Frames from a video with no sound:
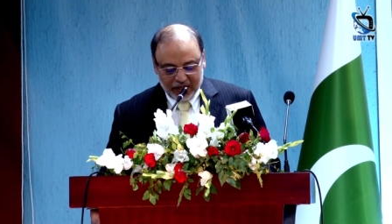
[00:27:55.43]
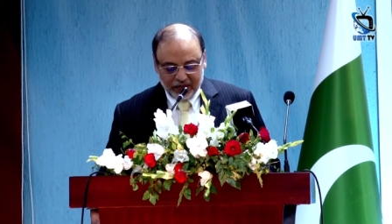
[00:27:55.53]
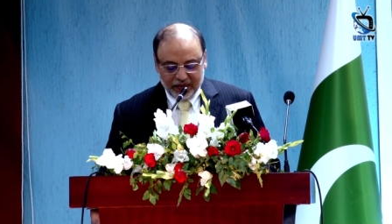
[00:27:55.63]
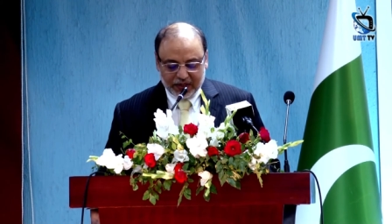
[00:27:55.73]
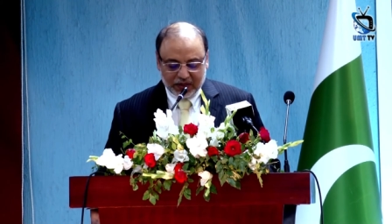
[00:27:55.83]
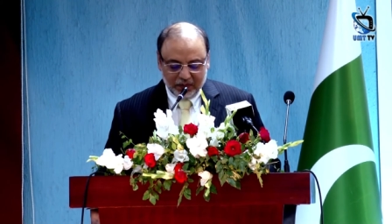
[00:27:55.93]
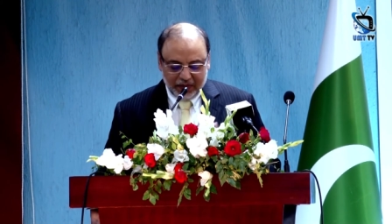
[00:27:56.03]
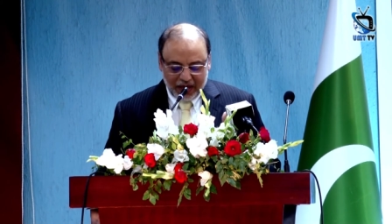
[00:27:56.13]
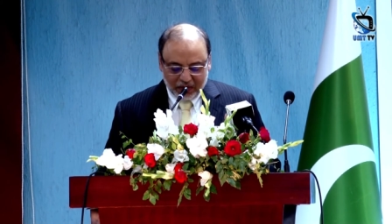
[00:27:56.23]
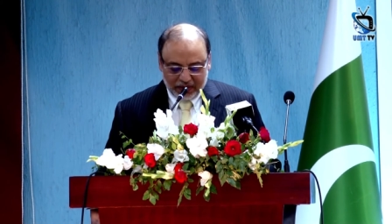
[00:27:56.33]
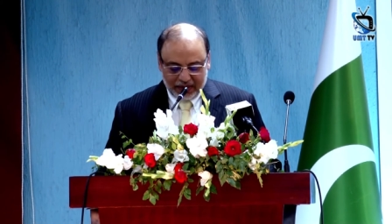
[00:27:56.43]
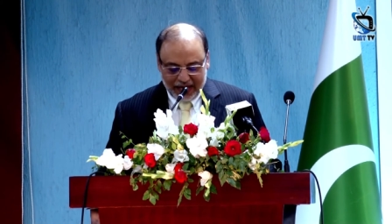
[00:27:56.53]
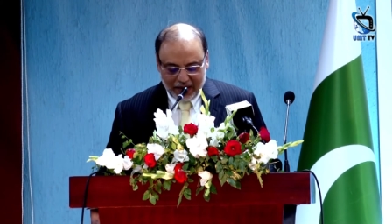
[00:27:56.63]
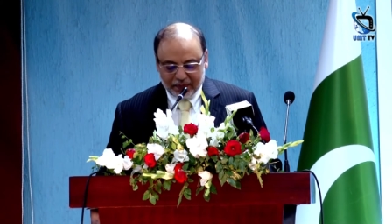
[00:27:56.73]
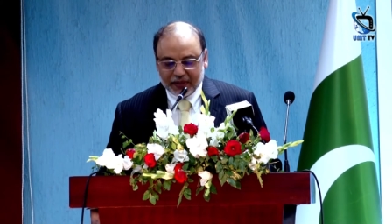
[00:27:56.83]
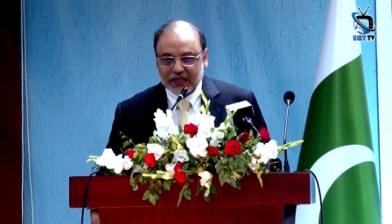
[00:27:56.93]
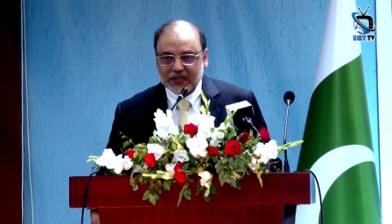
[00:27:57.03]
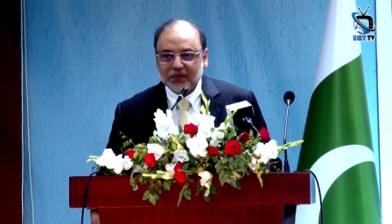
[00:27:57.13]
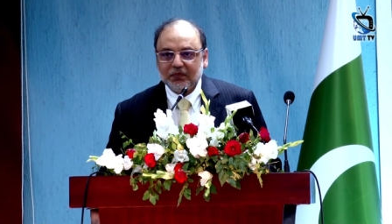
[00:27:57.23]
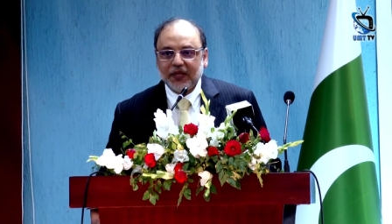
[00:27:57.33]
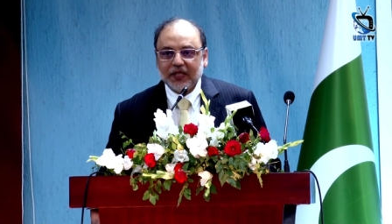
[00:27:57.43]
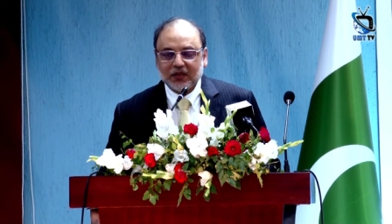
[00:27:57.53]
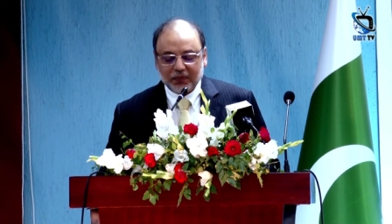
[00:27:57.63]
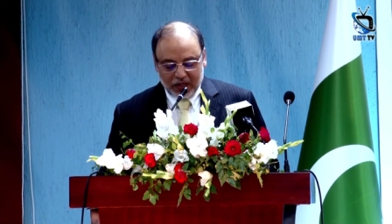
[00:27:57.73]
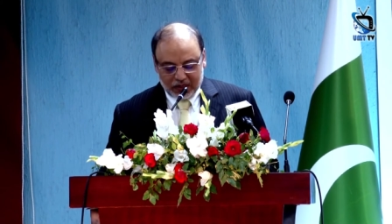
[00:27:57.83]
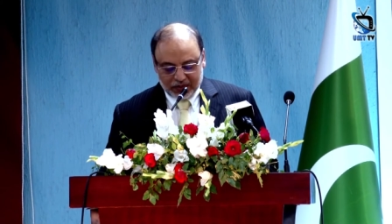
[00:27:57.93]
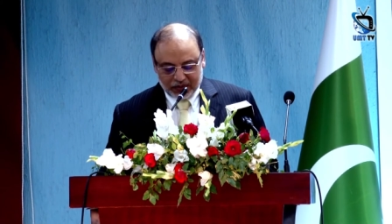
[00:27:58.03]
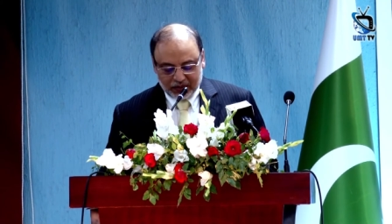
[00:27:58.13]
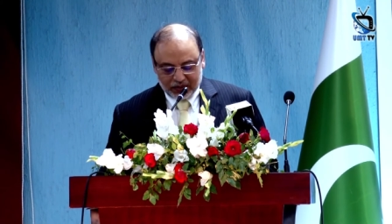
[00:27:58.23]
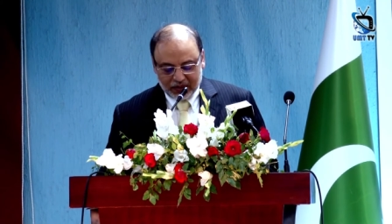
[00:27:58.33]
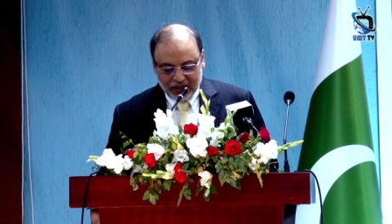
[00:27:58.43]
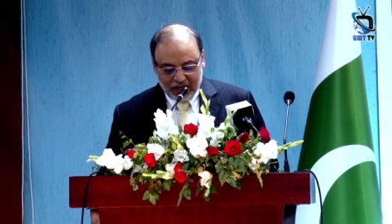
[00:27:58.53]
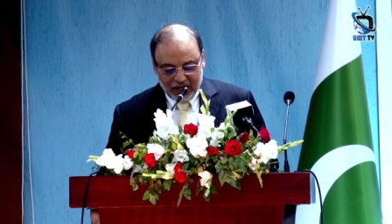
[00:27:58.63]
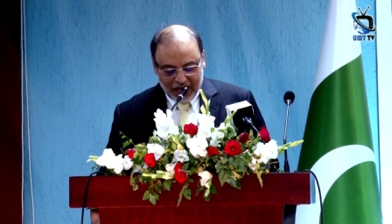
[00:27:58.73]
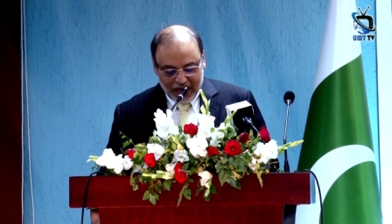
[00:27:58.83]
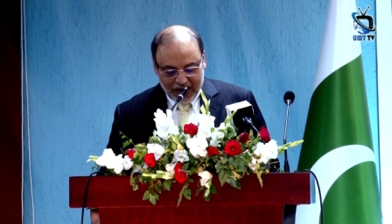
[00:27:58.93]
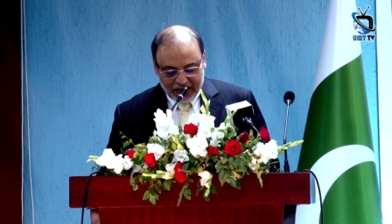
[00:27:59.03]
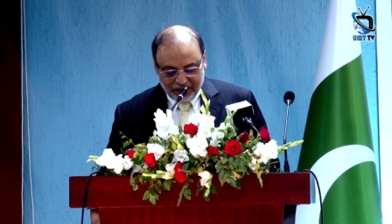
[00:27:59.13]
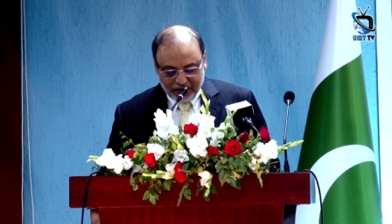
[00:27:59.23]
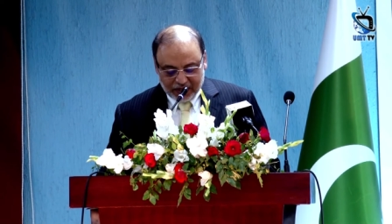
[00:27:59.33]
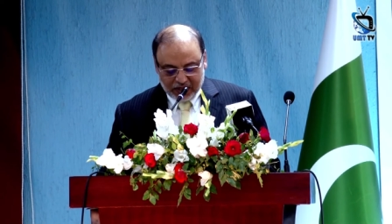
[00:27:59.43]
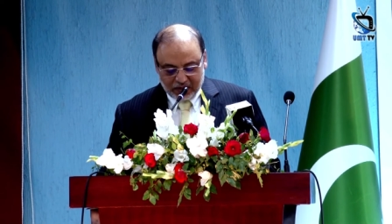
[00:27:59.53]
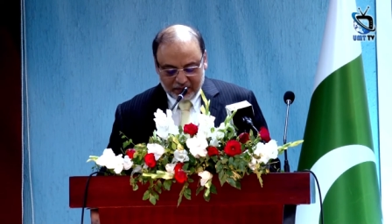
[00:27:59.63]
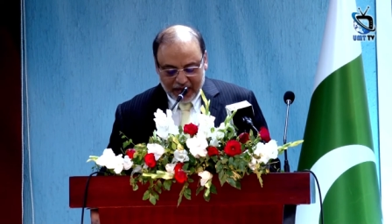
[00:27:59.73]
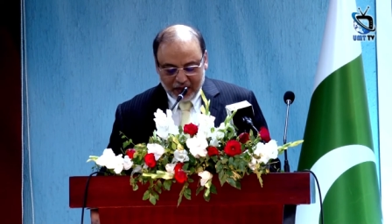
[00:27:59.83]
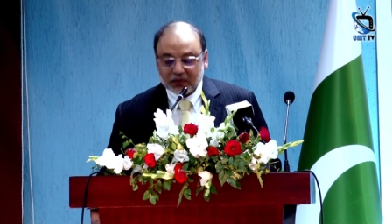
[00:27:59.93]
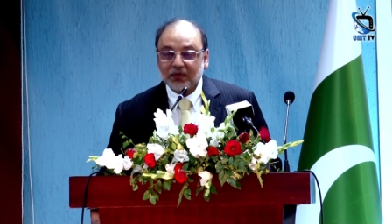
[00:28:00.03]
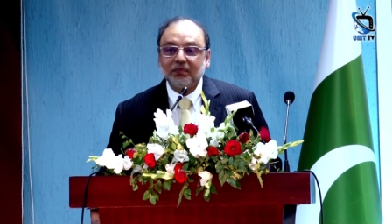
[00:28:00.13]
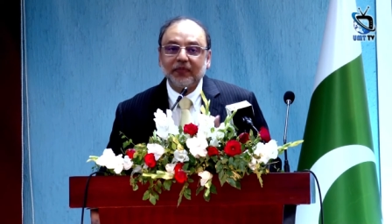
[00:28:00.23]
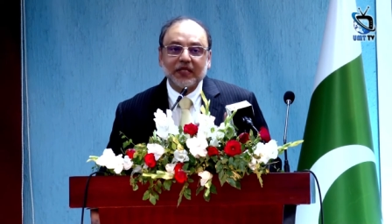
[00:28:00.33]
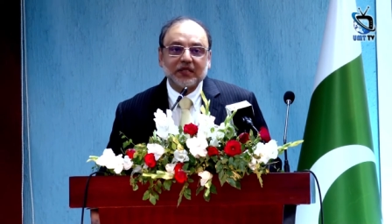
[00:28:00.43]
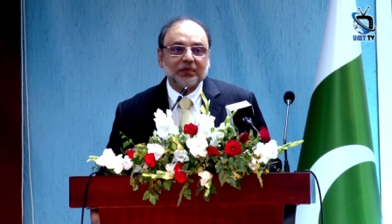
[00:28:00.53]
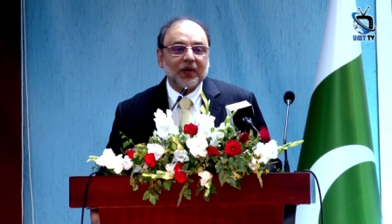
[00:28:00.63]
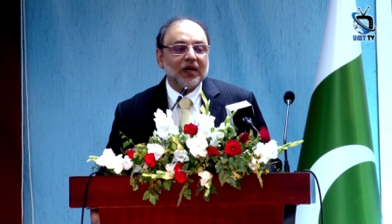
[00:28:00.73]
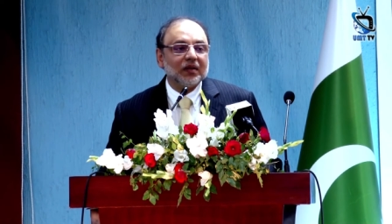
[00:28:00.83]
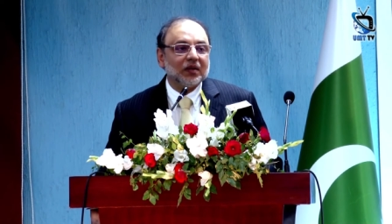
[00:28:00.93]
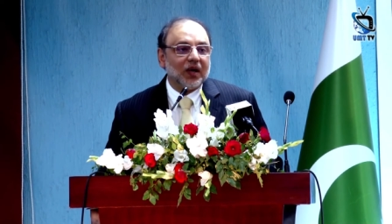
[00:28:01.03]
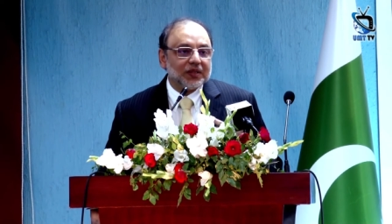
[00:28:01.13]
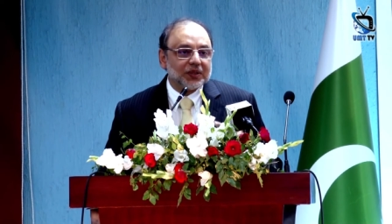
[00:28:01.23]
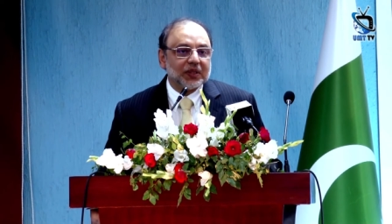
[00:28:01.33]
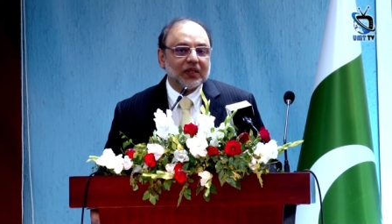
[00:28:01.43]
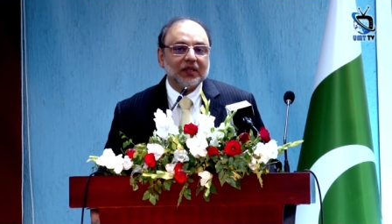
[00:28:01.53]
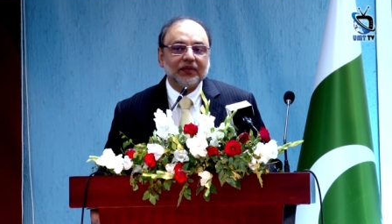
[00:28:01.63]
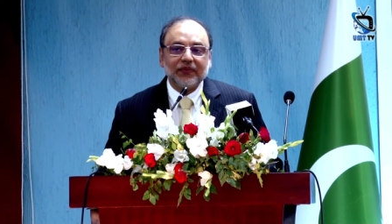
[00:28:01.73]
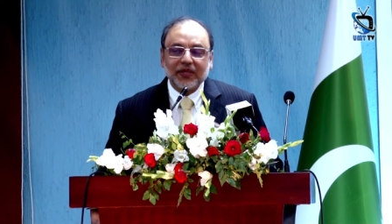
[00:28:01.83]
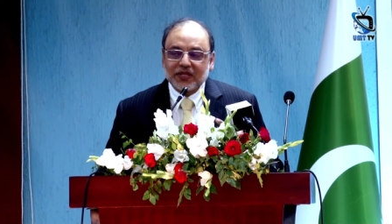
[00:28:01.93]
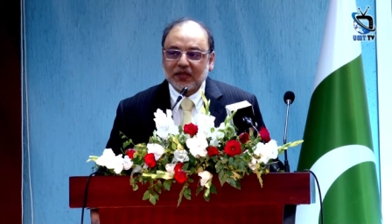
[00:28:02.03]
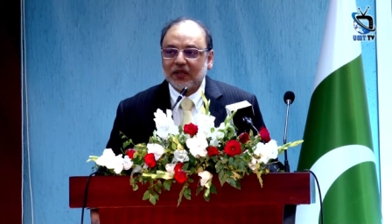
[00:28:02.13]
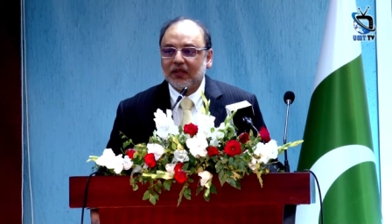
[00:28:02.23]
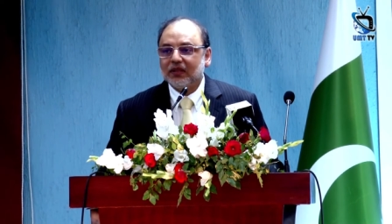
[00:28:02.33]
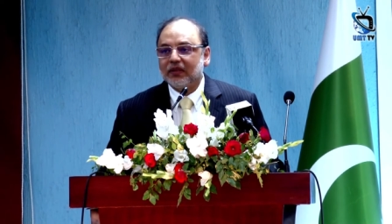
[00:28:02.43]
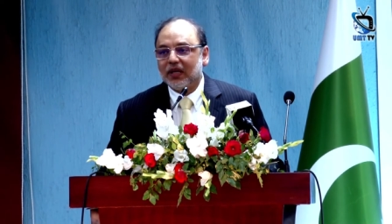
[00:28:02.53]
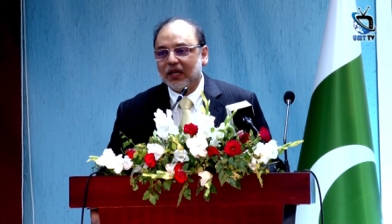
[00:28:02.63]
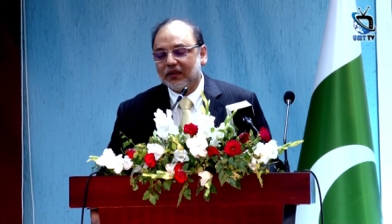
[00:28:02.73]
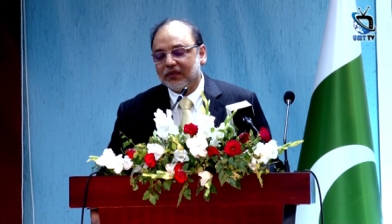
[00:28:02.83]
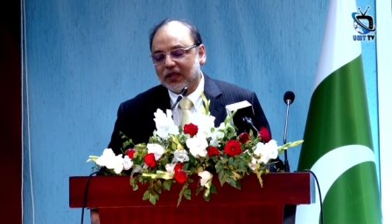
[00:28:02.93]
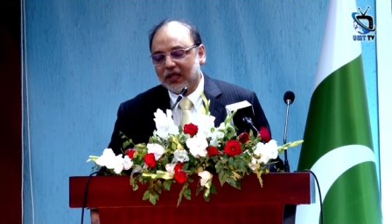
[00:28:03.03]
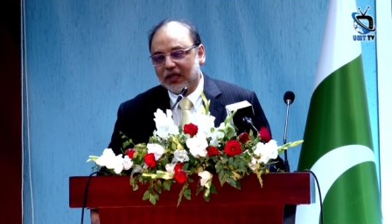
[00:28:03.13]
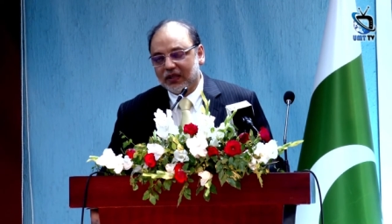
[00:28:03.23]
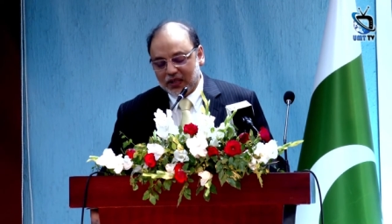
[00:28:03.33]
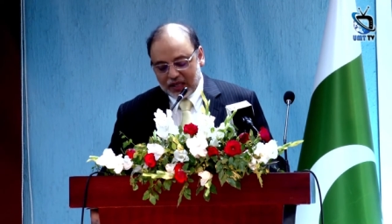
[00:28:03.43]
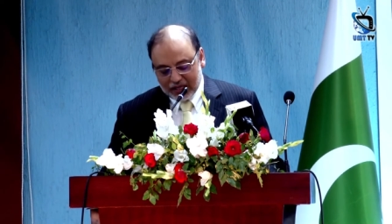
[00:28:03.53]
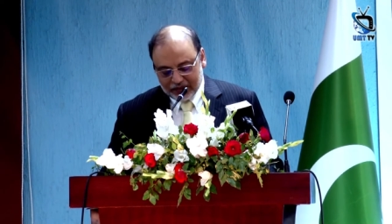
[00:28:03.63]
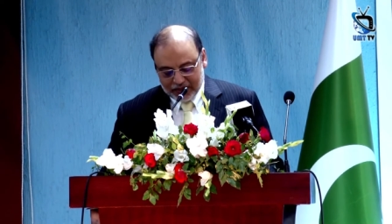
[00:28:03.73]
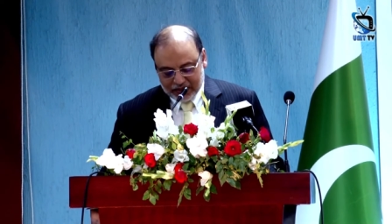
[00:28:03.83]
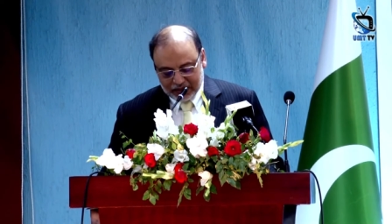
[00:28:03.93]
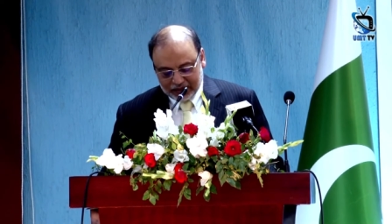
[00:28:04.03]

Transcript: if it is about happiness based upon truth, and if it is about based upon logical reason uh, uh, and reason